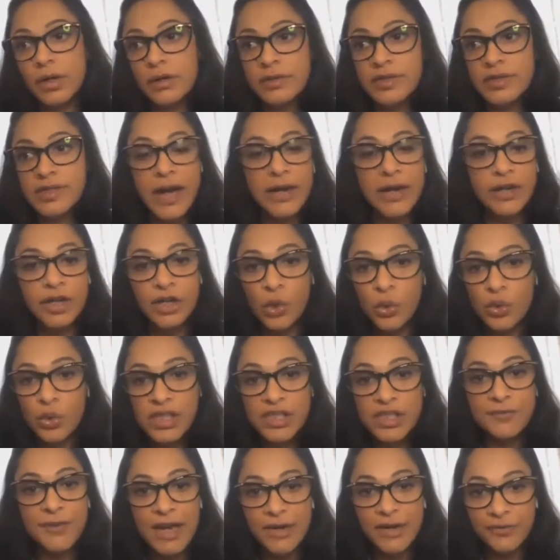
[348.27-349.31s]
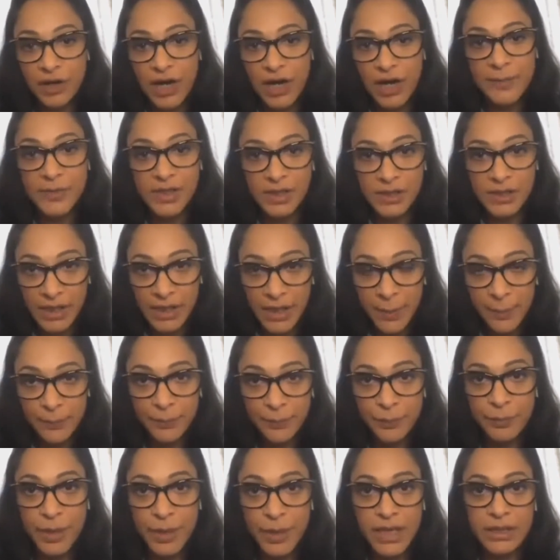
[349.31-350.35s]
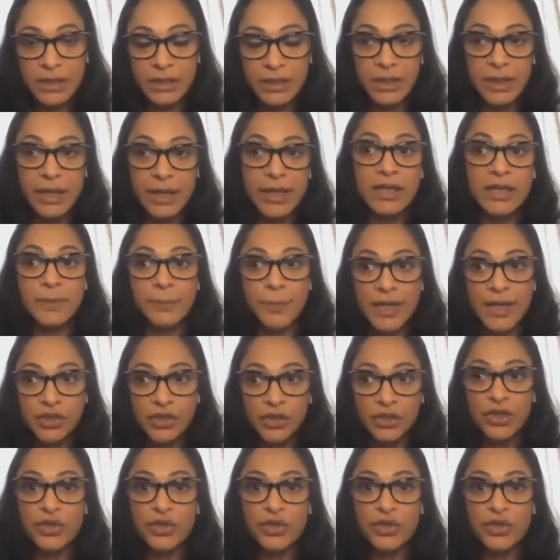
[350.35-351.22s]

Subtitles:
standard dose is 5 grams a day, but it again depends